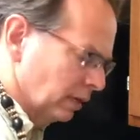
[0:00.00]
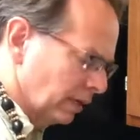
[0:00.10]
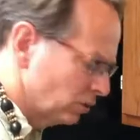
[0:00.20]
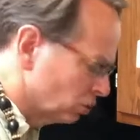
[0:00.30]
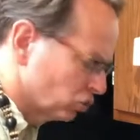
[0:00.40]

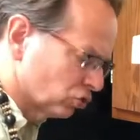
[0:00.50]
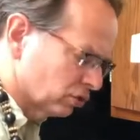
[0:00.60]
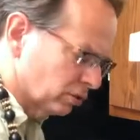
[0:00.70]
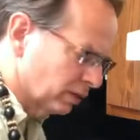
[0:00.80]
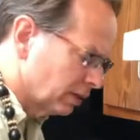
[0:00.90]
And just
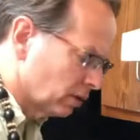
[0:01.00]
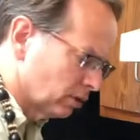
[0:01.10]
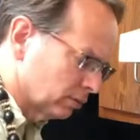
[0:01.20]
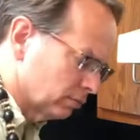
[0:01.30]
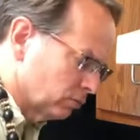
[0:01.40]
stir it
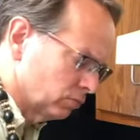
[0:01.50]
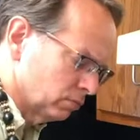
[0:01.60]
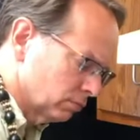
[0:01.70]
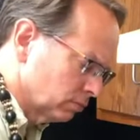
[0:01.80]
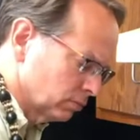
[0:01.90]
all
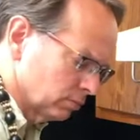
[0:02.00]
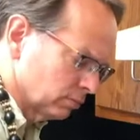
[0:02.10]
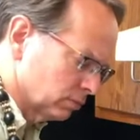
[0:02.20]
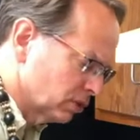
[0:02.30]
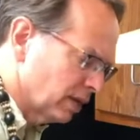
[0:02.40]

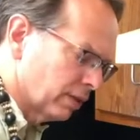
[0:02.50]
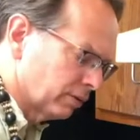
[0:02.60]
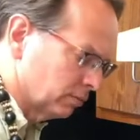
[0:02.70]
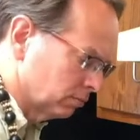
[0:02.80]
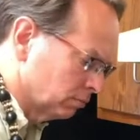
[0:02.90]
together
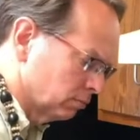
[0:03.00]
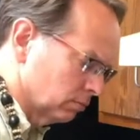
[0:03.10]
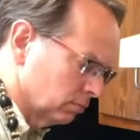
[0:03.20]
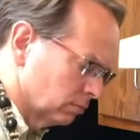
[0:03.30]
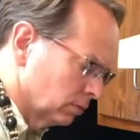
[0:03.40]

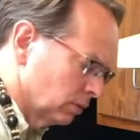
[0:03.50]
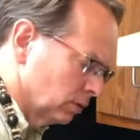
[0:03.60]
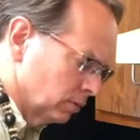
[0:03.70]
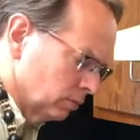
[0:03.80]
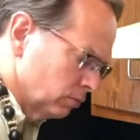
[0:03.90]

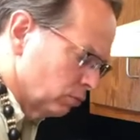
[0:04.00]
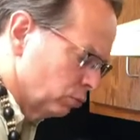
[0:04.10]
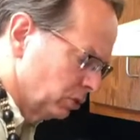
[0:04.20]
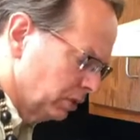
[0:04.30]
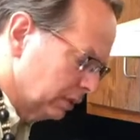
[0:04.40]

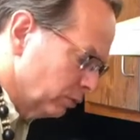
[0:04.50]
really